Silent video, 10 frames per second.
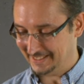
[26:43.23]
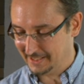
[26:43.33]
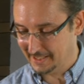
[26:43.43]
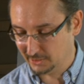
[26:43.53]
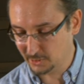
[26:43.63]
Well,
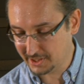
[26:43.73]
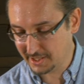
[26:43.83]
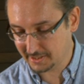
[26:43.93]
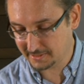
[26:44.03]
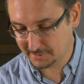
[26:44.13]
it's interesting
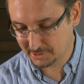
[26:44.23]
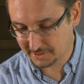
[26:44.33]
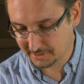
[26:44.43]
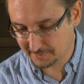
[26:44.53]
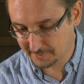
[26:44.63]
to watch,
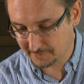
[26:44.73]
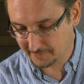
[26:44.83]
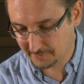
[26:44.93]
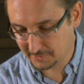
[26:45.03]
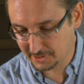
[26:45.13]
and
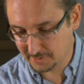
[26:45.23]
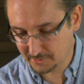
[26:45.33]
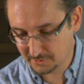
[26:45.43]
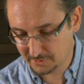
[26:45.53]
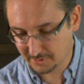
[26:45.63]
sometimes you see it
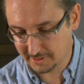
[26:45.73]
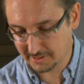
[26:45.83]
here.